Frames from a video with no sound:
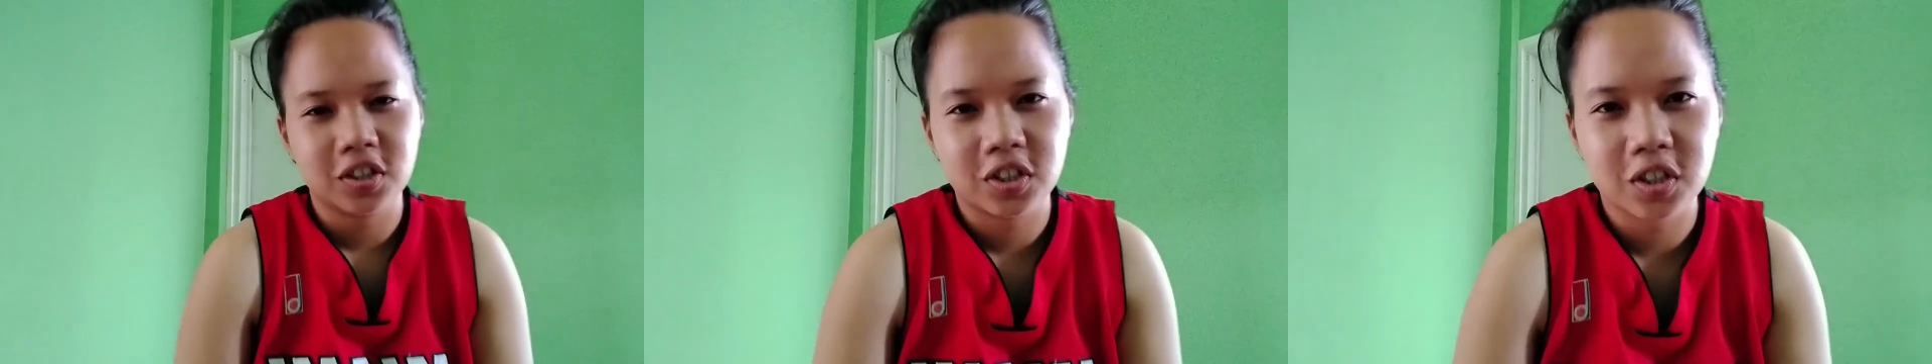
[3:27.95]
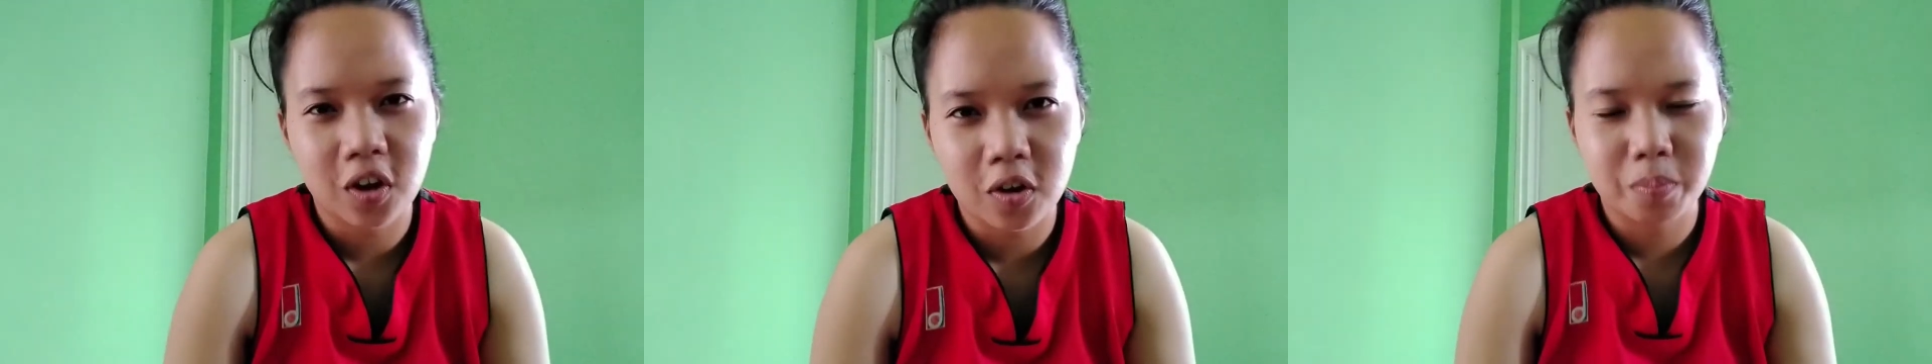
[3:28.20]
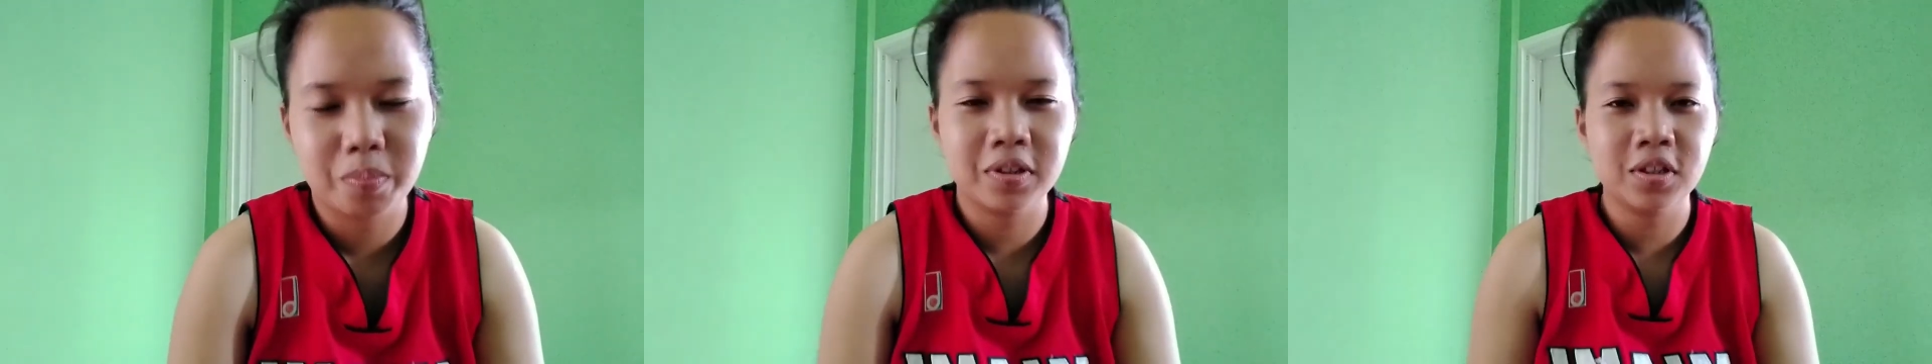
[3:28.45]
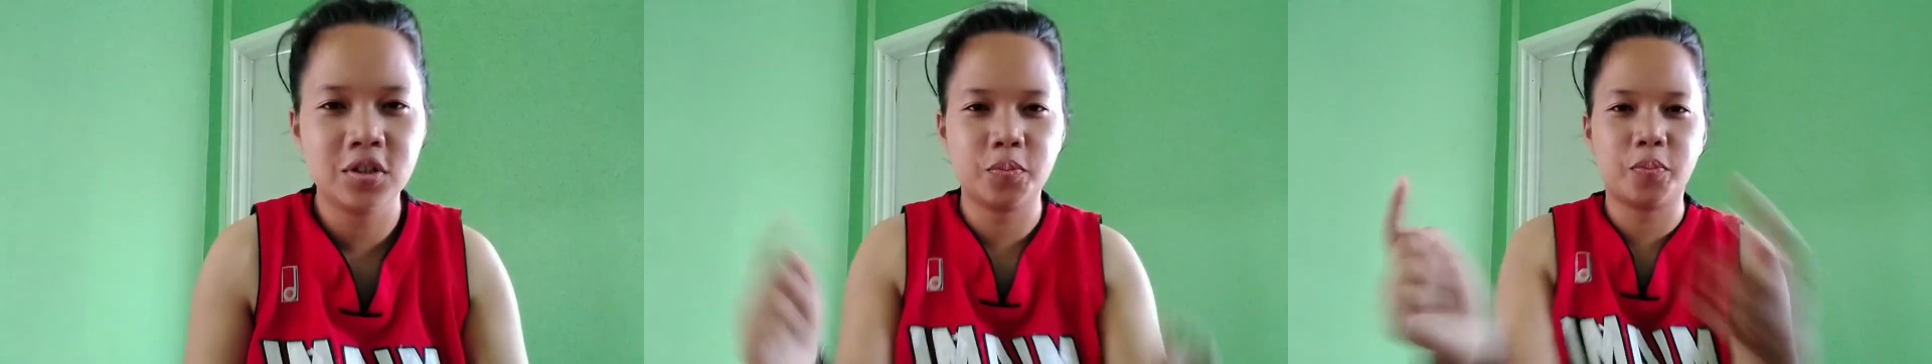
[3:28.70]
So
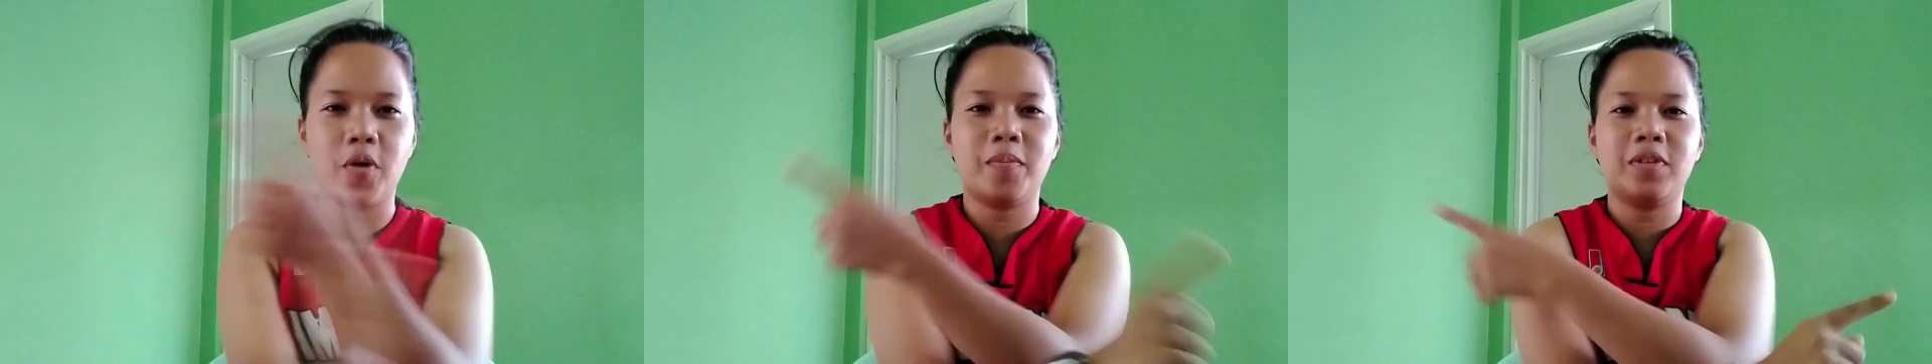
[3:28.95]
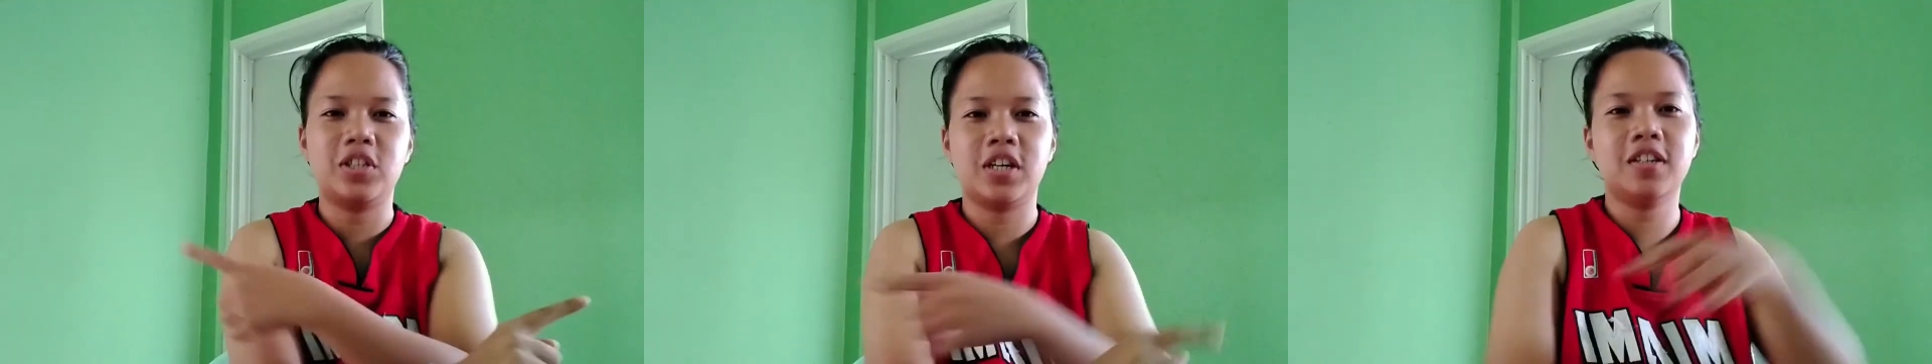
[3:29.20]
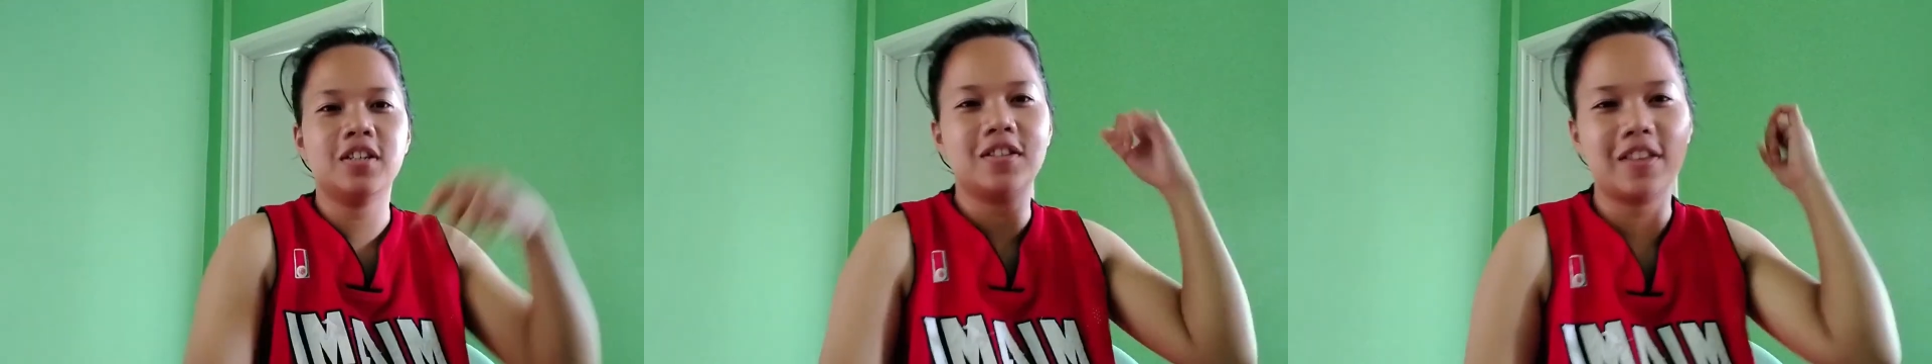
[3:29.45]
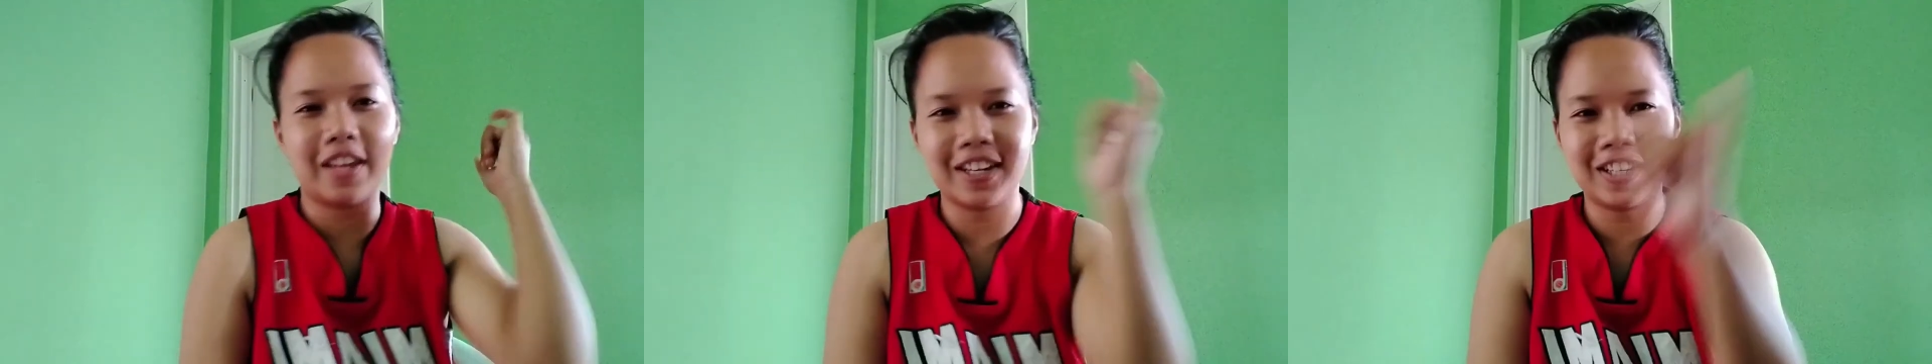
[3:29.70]
please support my channel.